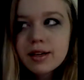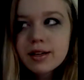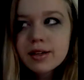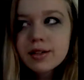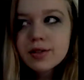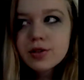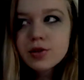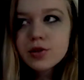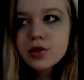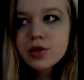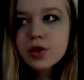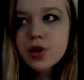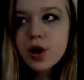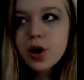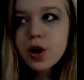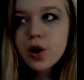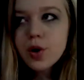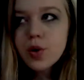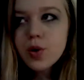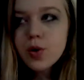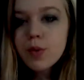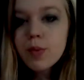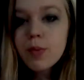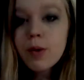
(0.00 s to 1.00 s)

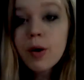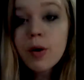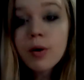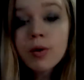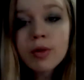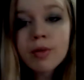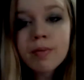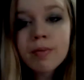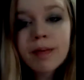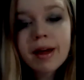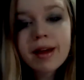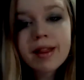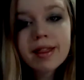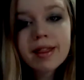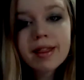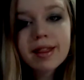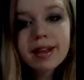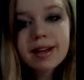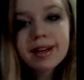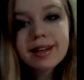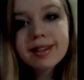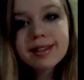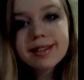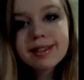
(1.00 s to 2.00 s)
So both
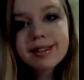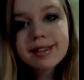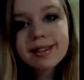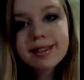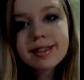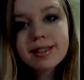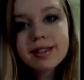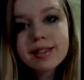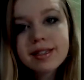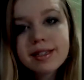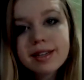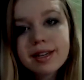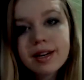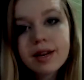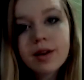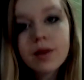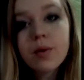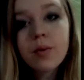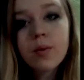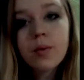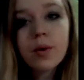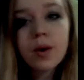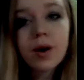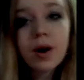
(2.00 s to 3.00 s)
methods
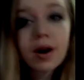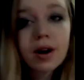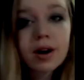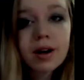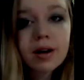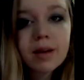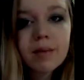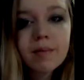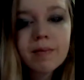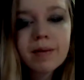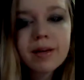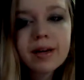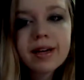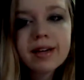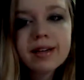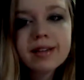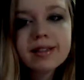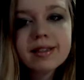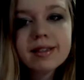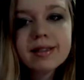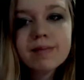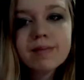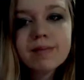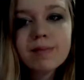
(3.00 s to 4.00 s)
didn't work
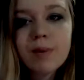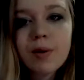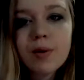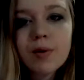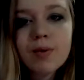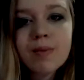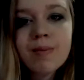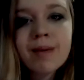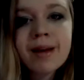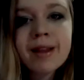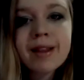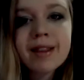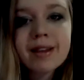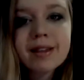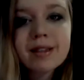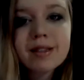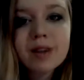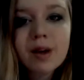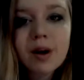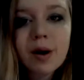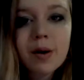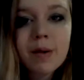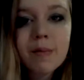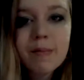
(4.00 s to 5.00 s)
because both methods
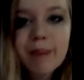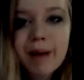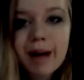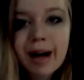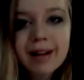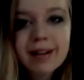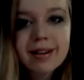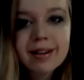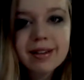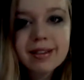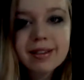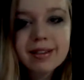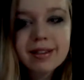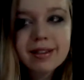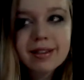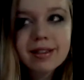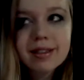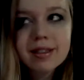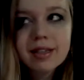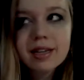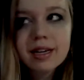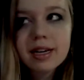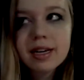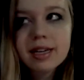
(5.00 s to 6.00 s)
aren't
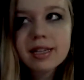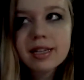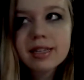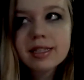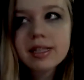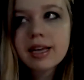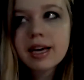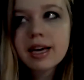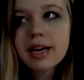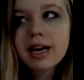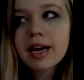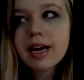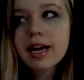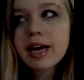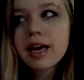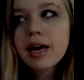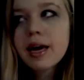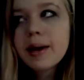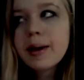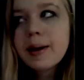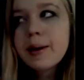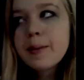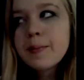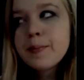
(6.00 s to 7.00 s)
balanced. It's like
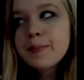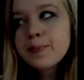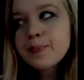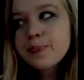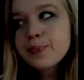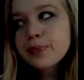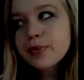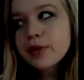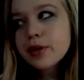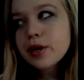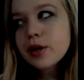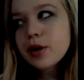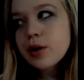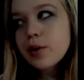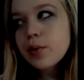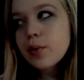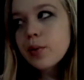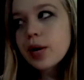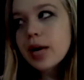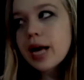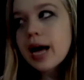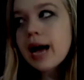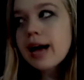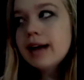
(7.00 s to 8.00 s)

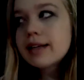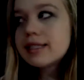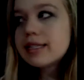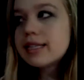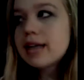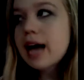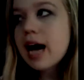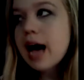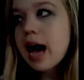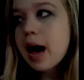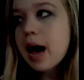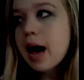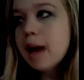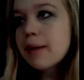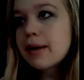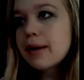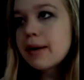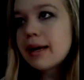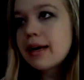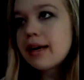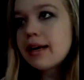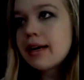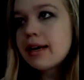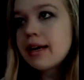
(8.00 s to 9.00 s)
what has to
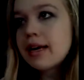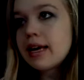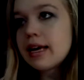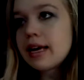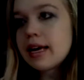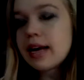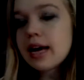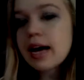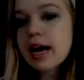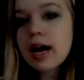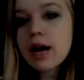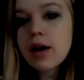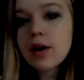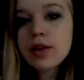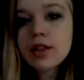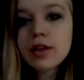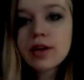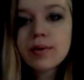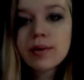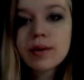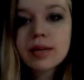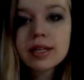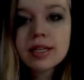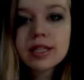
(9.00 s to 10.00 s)
happen in a
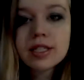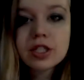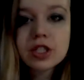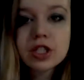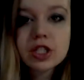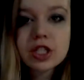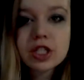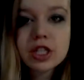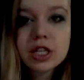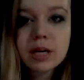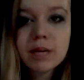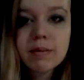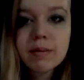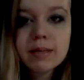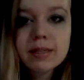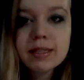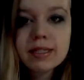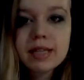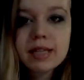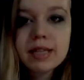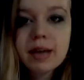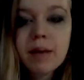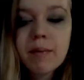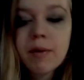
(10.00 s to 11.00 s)
healthy relationship
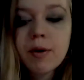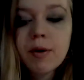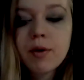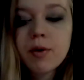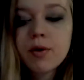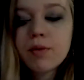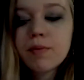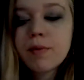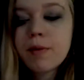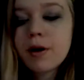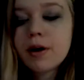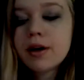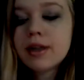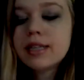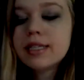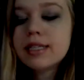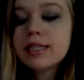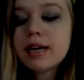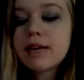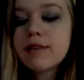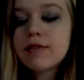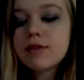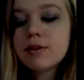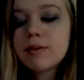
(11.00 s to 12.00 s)
is that both parties
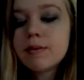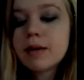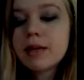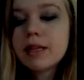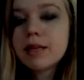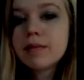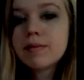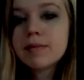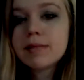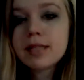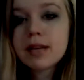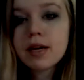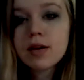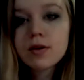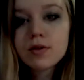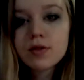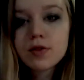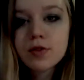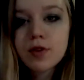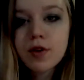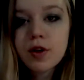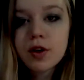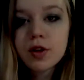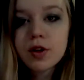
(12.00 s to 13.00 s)
have to make
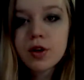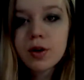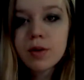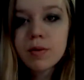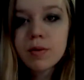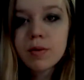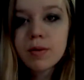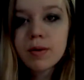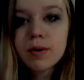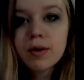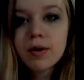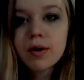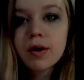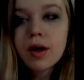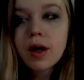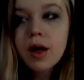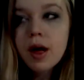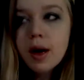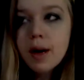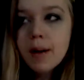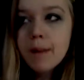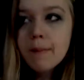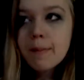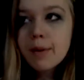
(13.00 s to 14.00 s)
themselves vulnerable.
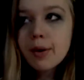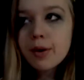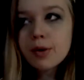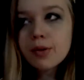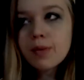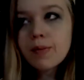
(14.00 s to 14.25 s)
Both